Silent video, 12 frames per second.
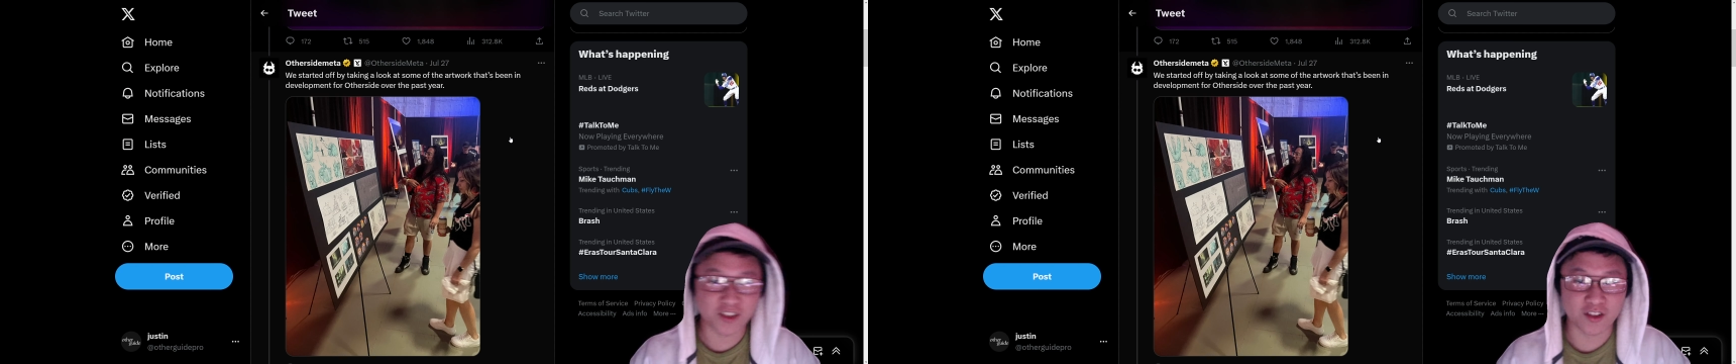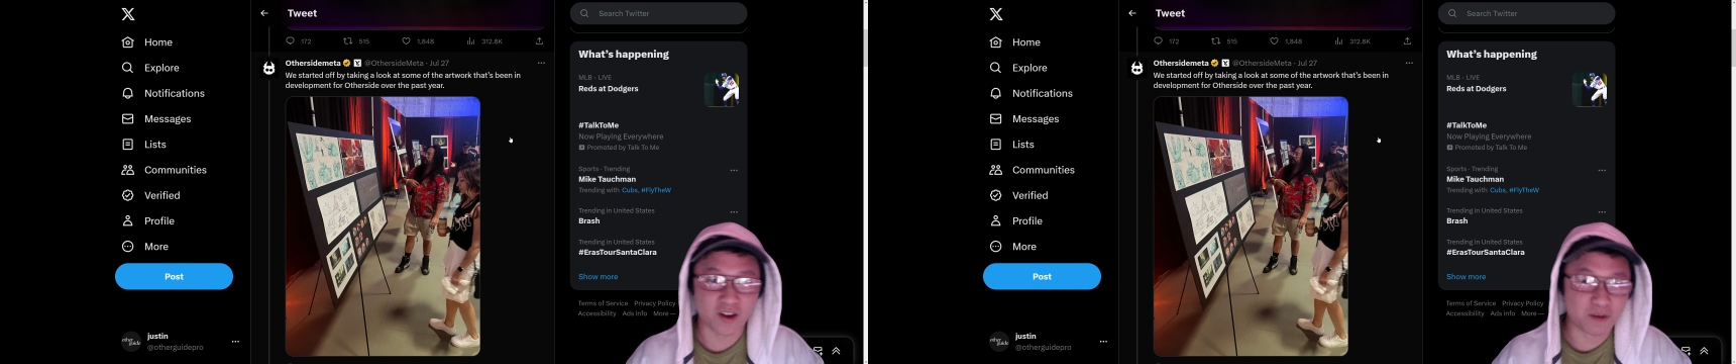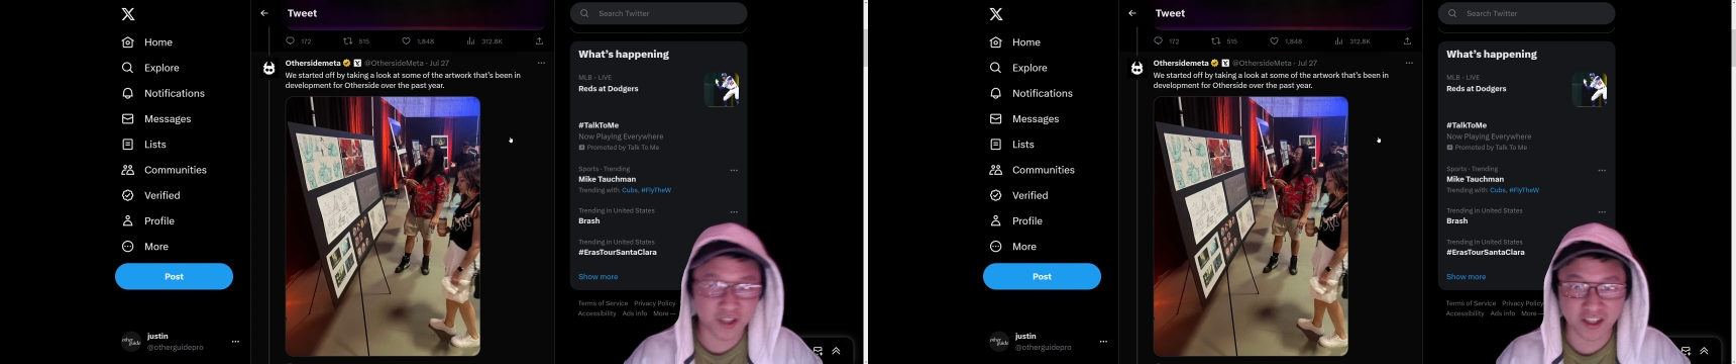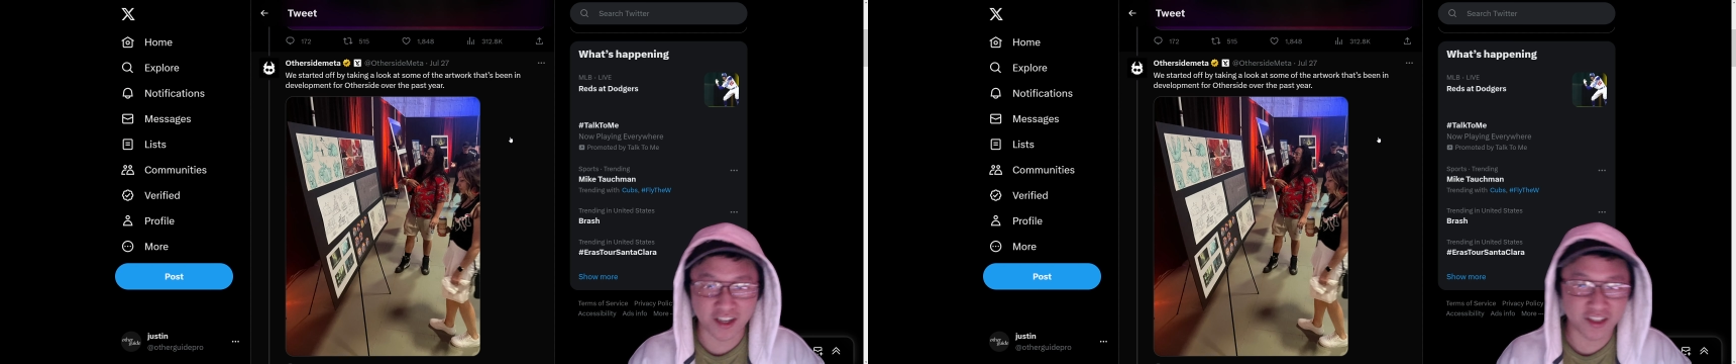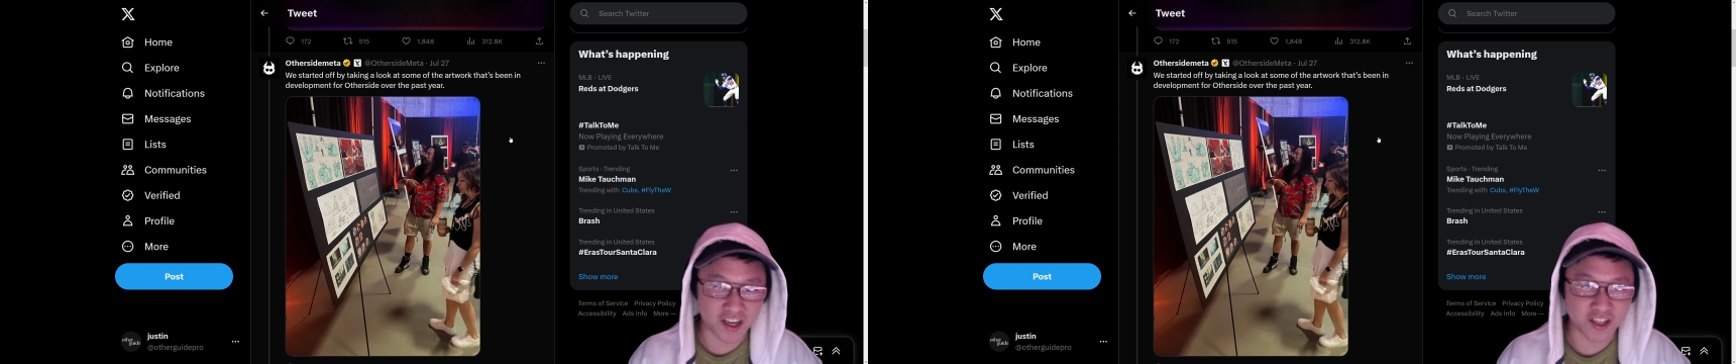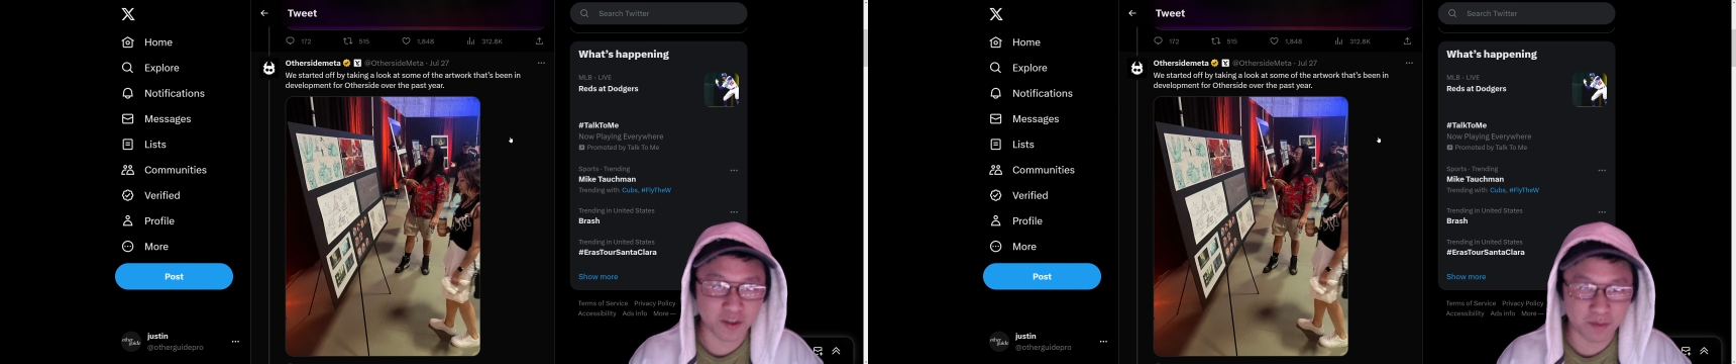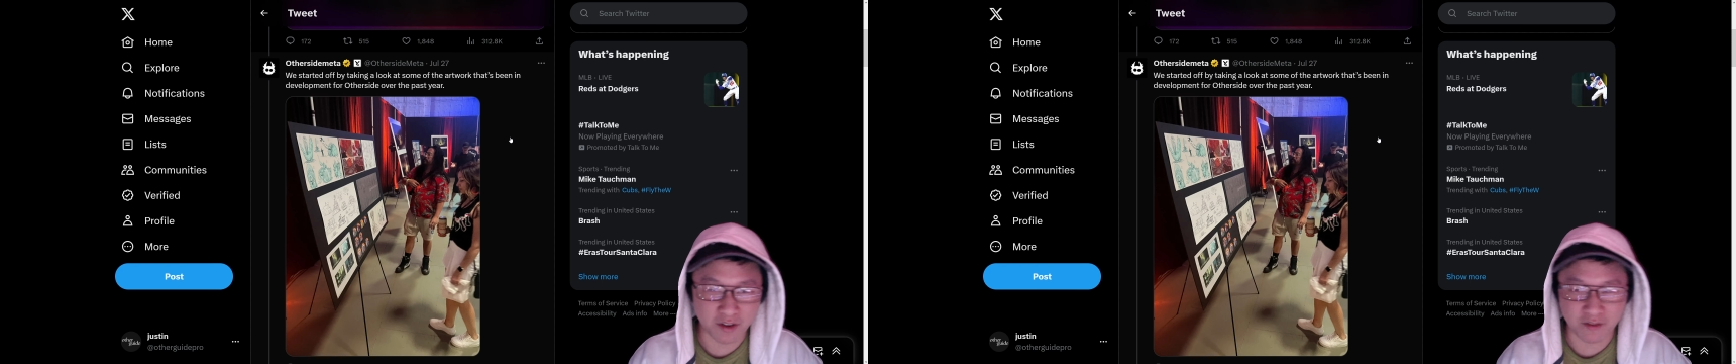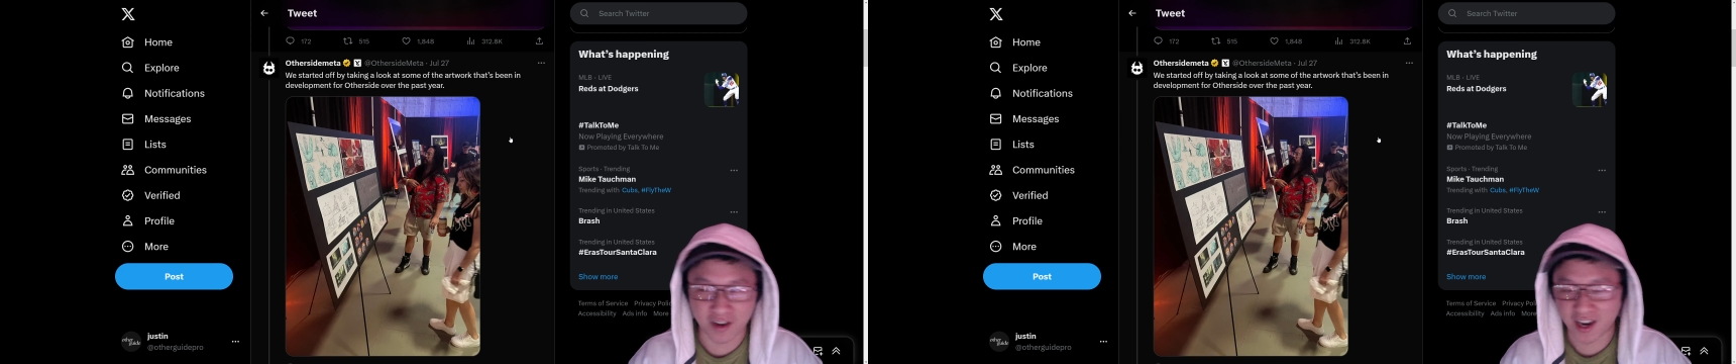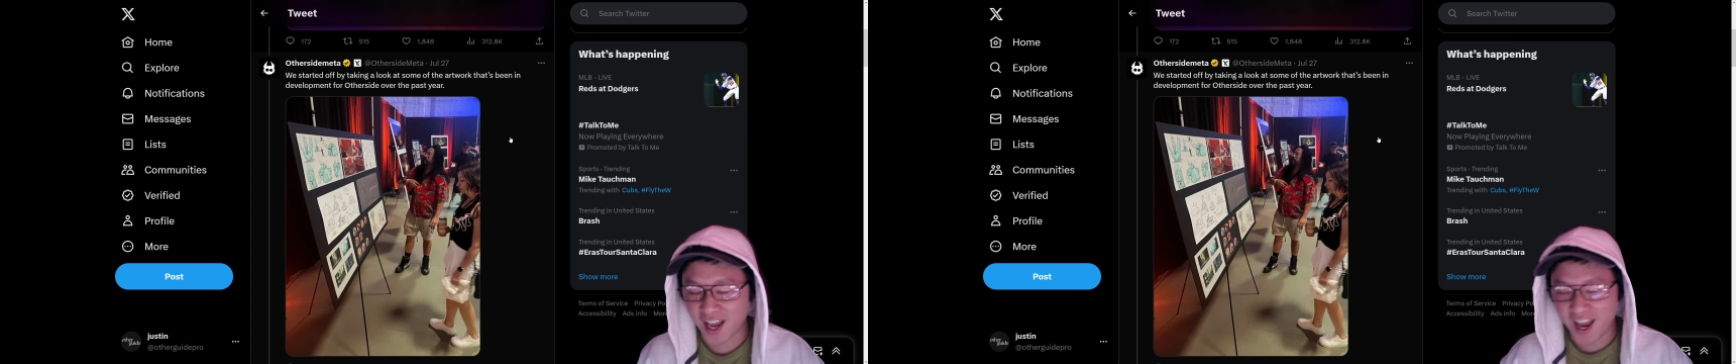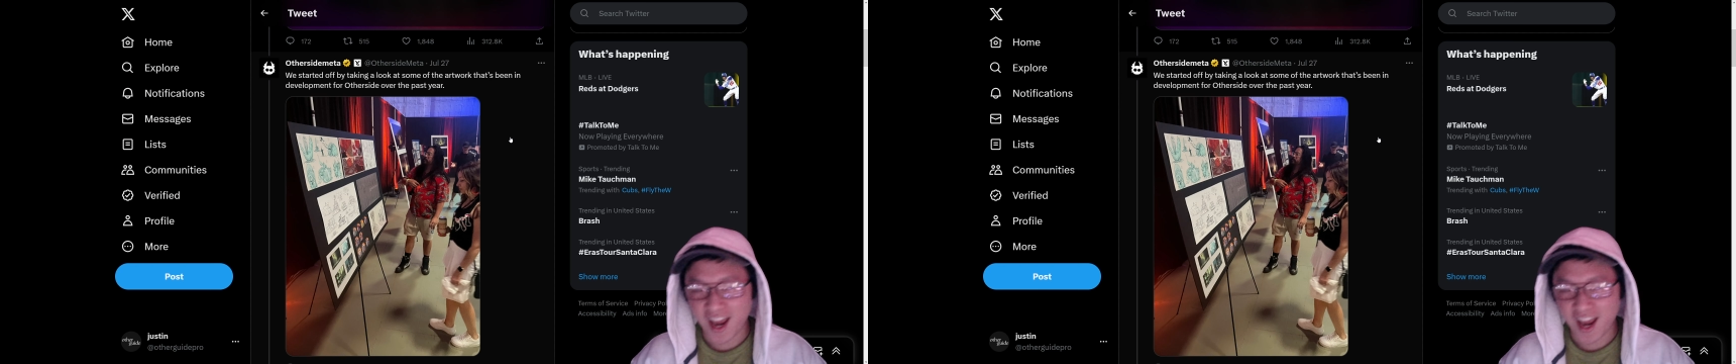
So I'm just gonna say it's a big event.